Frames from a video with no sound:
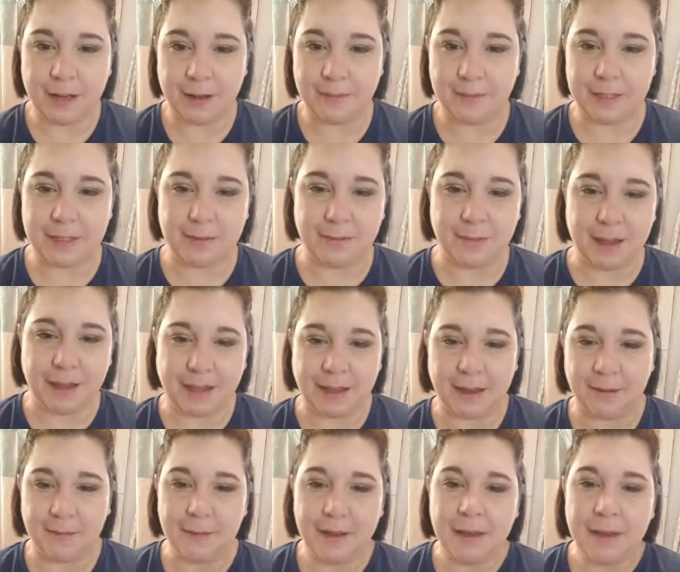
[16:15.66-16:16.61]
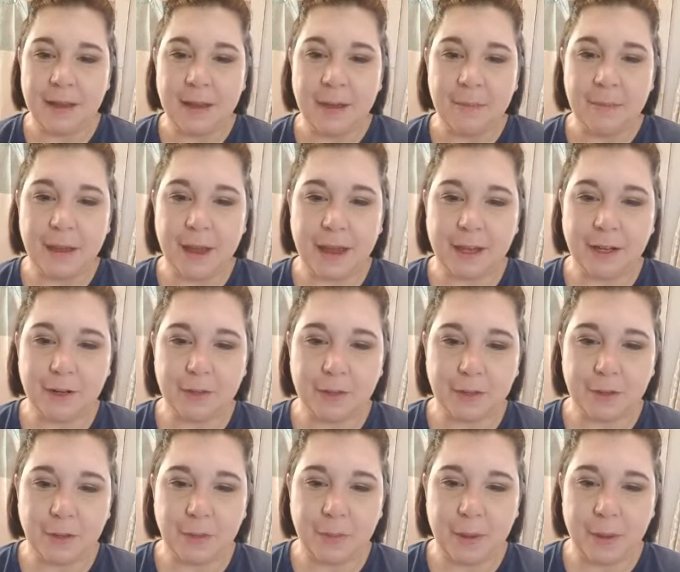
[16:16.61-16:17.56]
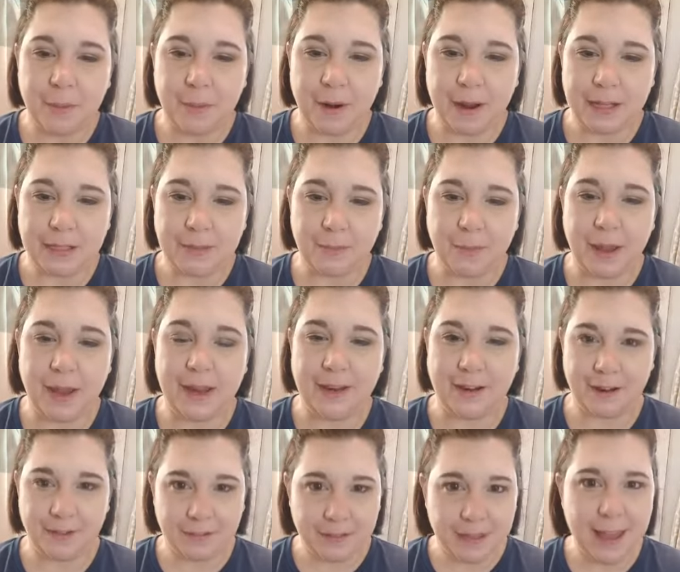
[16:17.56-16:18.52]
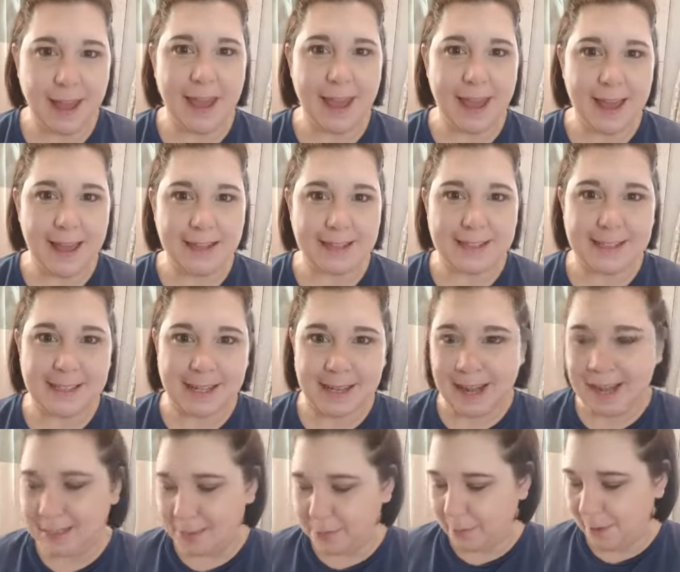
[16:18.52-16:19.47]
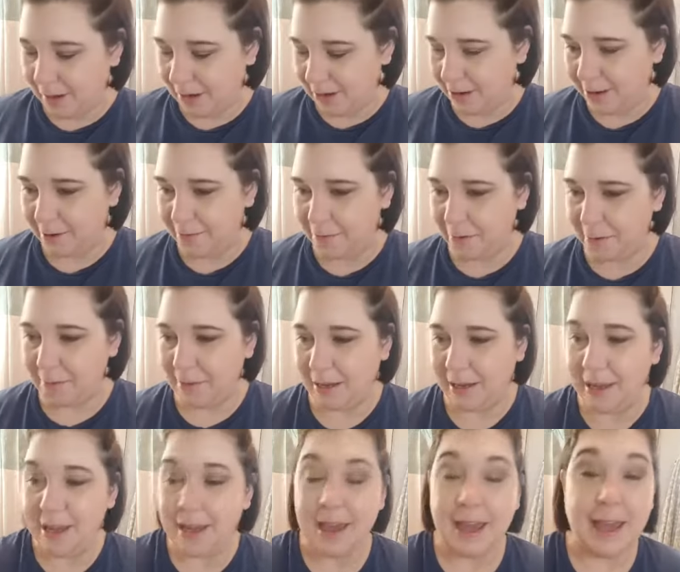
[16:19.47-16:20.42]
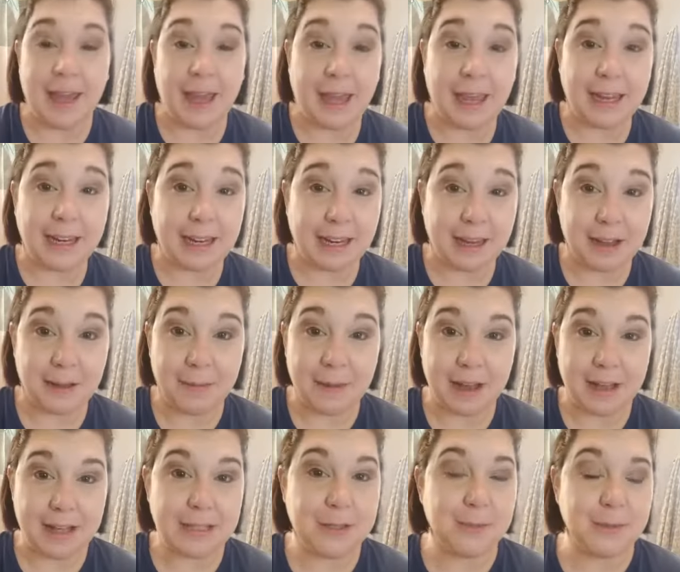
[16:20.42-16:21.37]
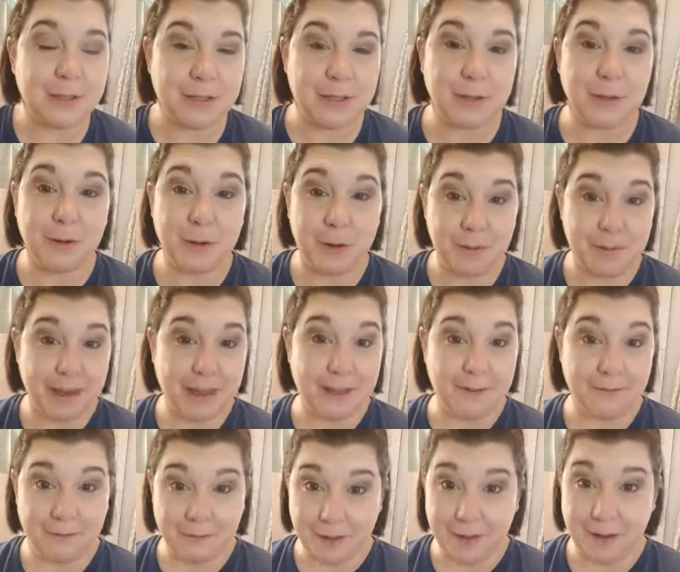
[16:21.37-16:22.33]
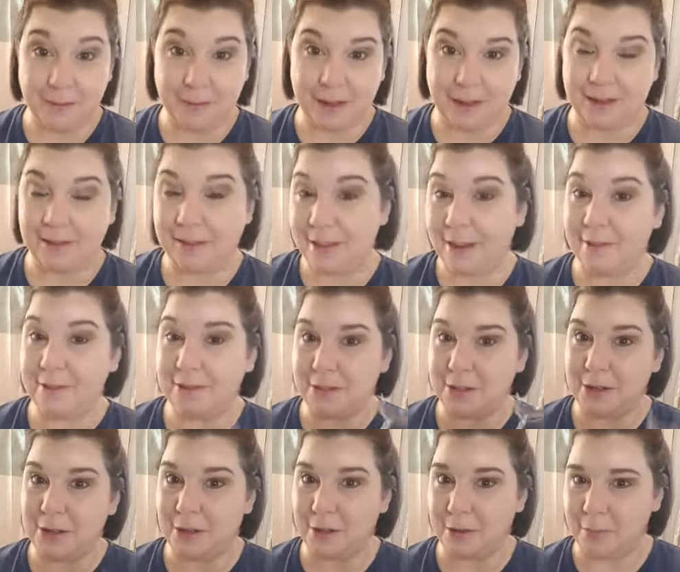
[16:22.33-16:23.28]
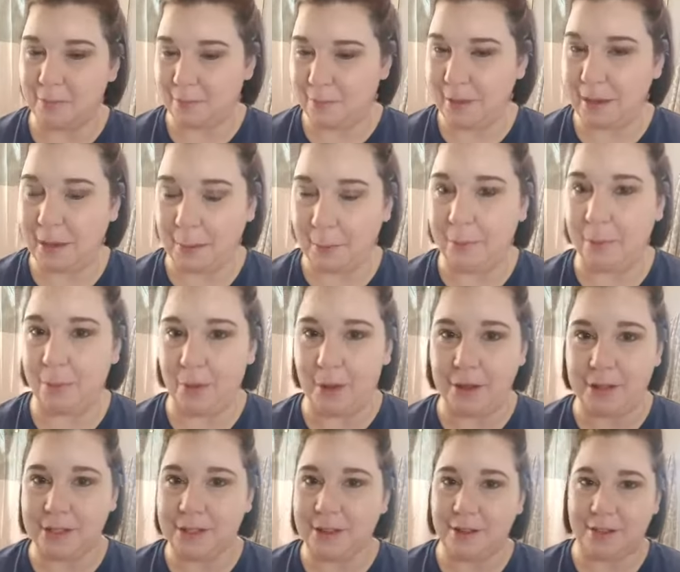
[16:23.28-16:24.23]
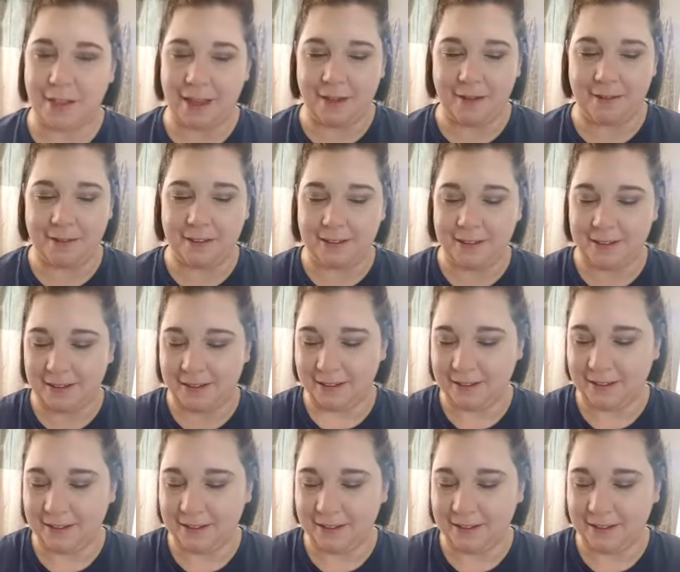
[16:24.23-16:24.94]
comes to makeup. Buying your toilet paper has paid off. Yes, it has paid off for me. And I got my husband to quit making fun of me. That was another big plus on that one.